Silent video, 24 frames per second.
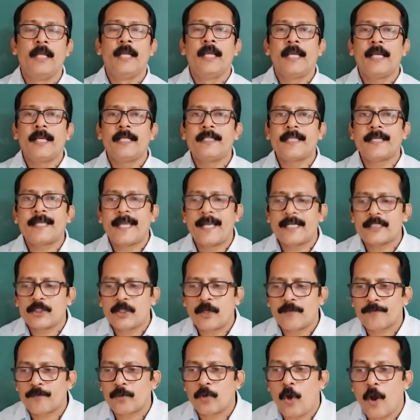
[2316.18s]
In the case
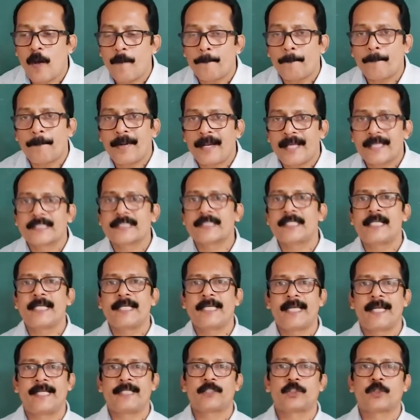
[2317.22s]
of complex
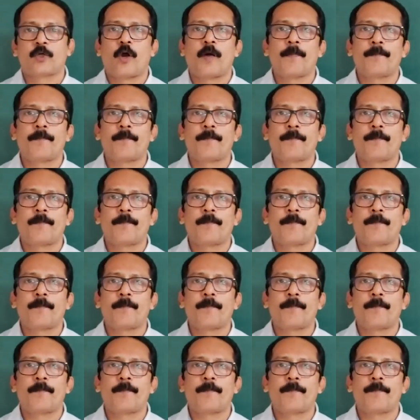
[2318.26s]
ligand